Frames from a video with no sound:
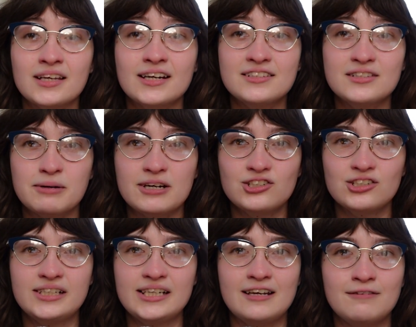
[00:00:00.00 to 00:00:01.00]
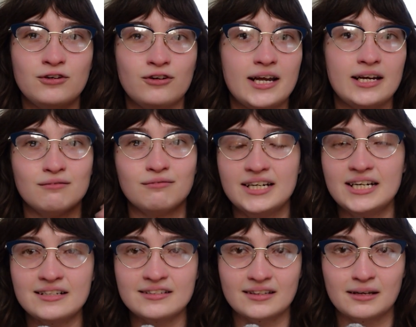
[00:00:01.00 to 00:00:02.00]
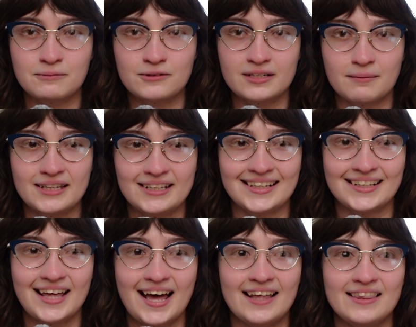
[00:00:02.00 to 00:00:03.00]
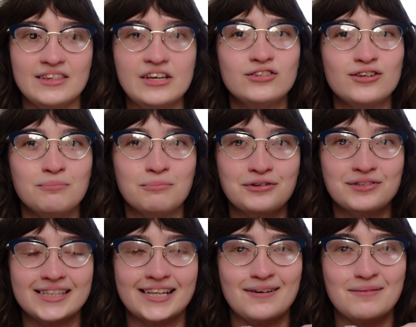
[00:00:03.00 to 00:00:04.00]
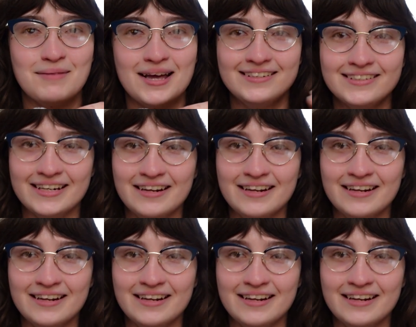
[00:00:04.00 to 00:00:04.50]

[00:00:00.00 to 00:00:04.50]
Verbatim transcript: especially if you're in a reading slump or something like that. These are books that are meant